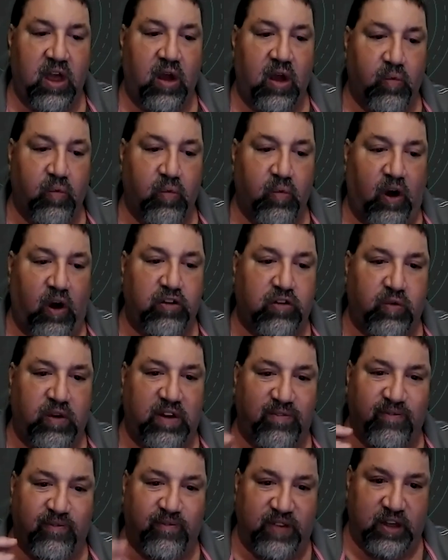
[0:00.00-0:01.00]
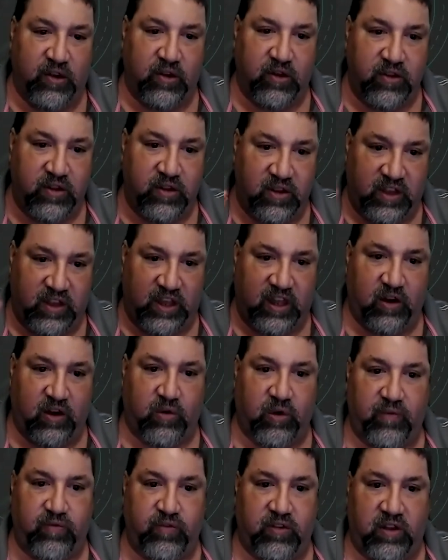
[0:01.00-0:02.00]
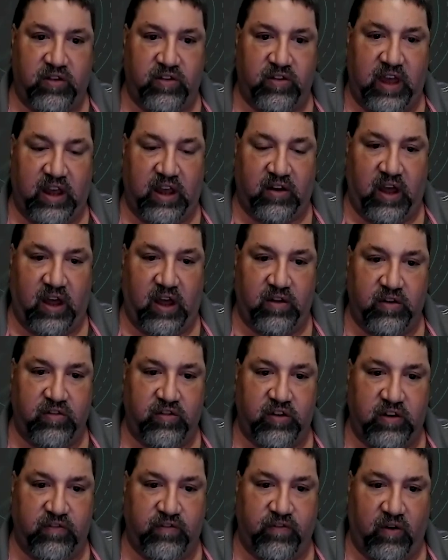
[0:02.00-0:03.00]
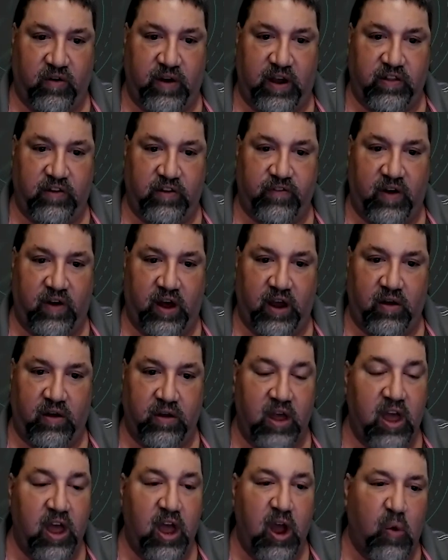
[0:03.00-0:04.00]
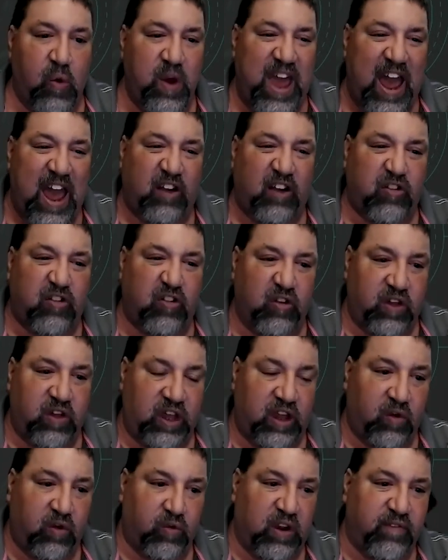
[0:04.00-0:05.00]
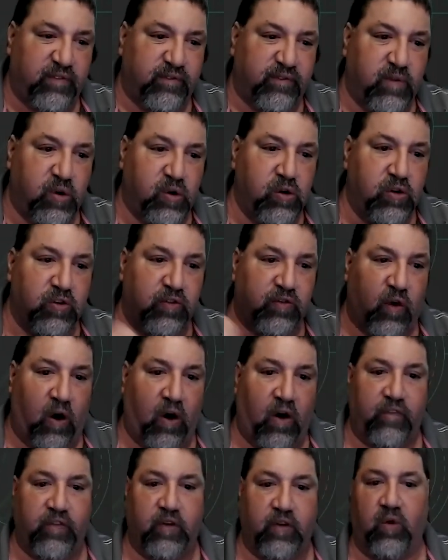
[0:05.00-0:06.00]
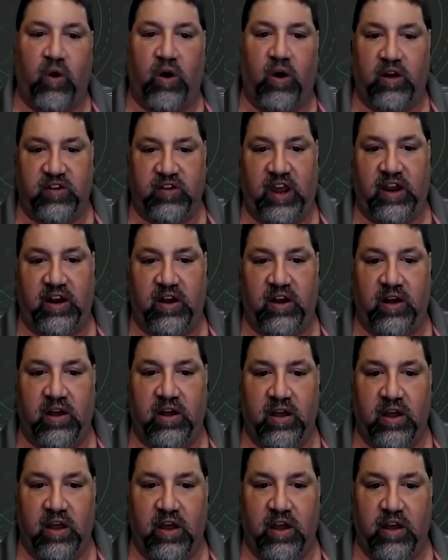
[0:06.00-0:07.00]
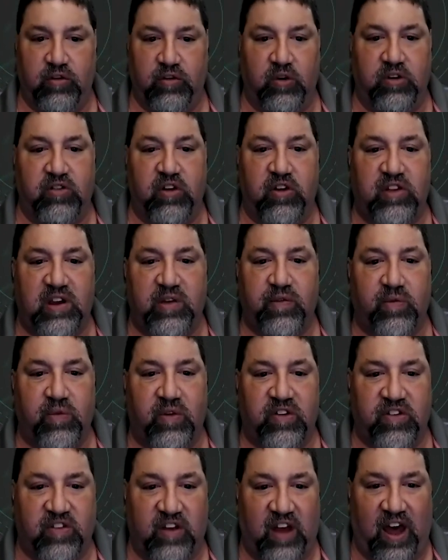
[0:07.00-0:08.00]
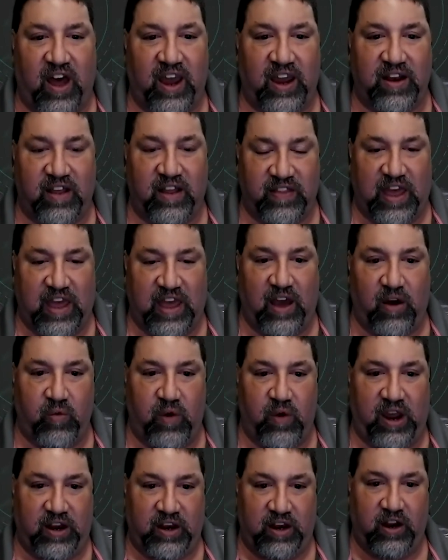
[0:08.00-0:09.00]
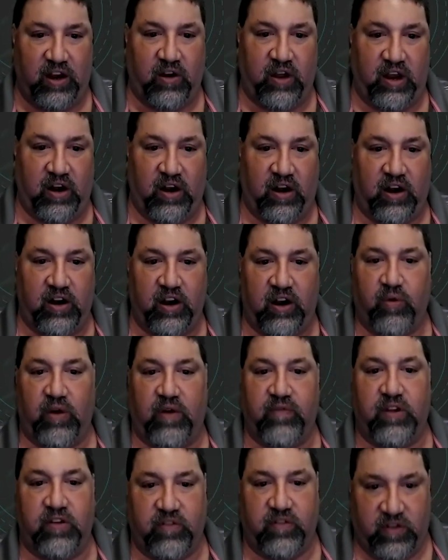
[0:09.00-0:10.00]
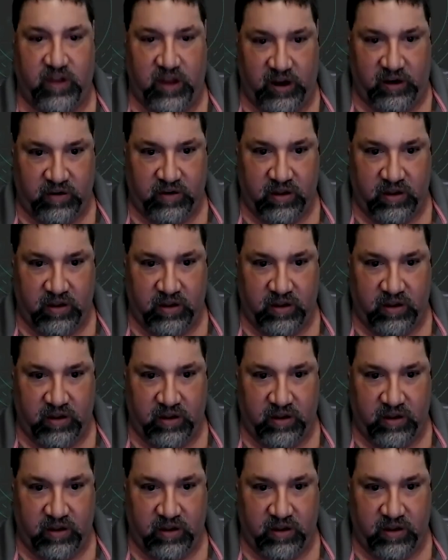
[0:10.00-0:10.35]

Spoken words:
once we build the encrypted technology around the file, we actually remove all the raw data, so it doesn't even reside that way in an unencrypted state.